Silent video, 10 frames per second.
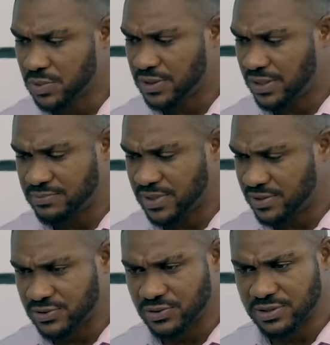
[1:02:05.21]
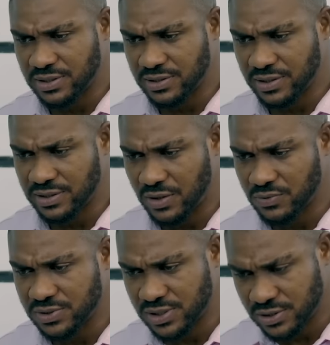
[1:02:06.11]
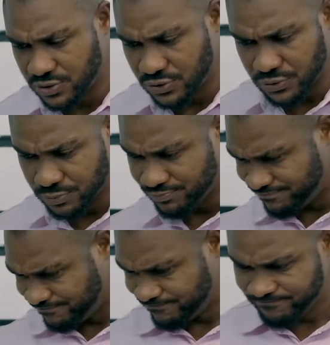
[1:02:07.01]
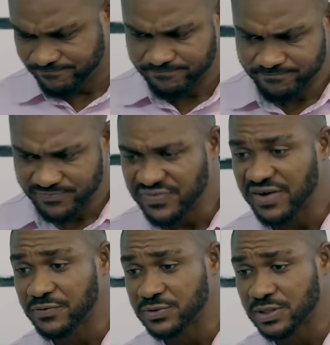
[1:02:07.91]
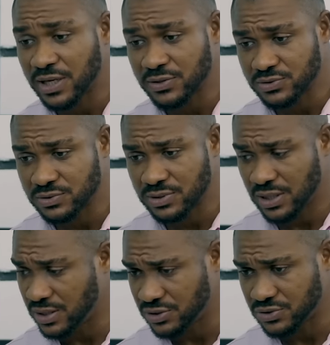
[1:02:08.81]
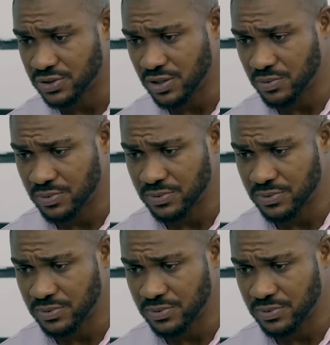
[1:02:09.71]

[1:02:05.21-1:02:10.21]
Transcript: That's certain then. I will send you 500,000. That should help.